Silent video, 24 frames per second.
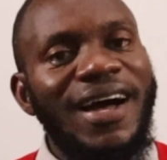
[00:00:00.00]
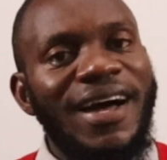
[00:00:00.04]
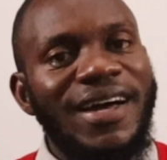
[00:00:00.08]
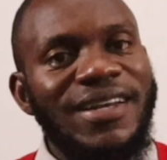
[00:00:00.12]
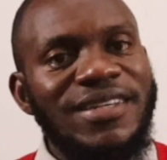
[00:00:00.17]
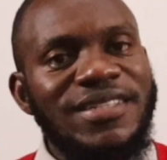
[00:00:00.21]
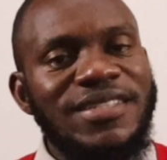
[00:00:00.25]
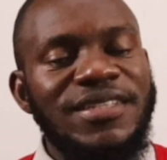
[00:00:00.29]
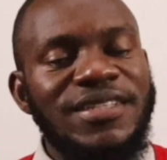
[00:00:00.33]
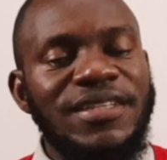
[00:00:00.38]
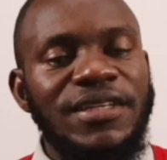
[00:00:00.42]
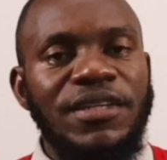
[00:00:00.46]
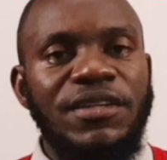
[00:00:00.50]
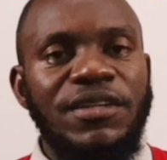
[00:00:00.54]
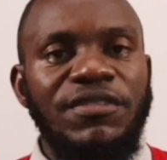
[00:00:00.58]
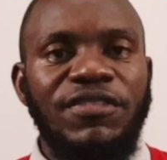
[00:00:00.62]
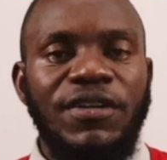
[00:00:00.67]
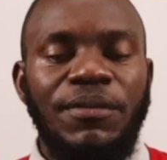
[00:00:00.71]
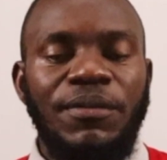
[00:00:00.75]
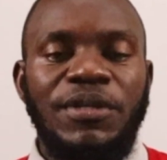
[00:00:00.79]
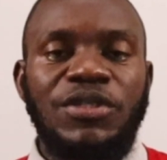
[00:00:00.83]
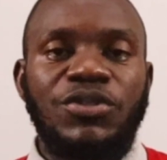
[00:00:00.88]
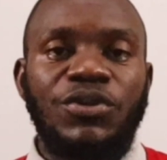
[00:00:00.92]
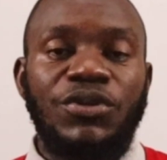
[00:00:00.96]

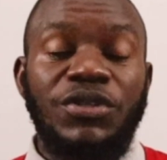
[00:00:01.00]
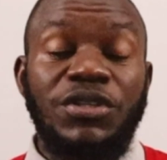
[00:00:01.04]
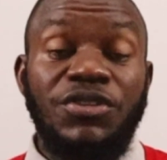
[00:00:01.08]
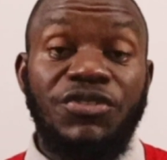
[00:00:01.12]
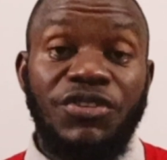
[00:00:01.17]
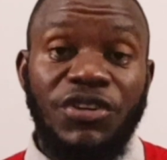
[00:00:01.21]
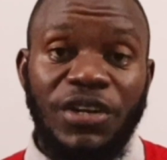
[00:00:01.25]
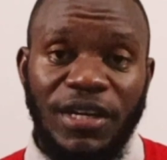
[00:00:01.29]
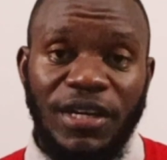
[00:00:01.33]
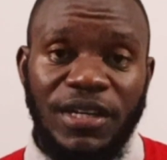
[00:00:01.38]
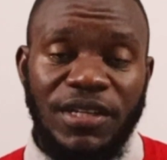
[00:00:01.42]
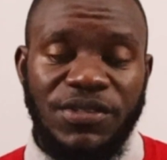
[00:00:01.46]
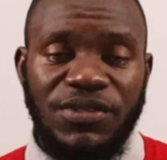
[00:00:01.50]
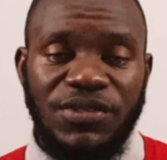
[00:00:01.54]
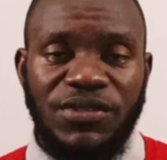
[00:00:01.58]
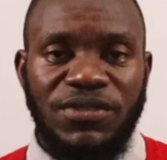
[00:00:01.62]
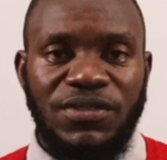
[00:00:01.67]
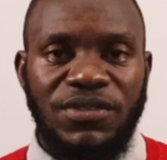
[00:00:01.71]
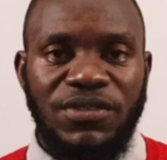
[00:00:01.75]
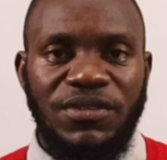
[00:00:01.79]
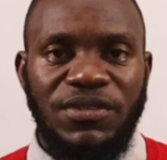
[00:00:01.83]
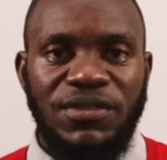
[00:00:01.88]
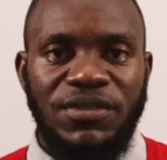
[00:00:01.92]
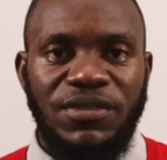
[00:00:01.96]
anti-inflammatory
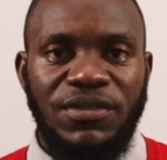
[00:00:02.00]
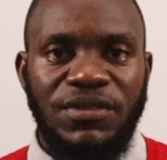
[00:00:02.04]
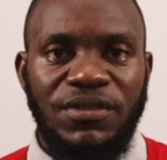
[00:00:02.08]
drugs.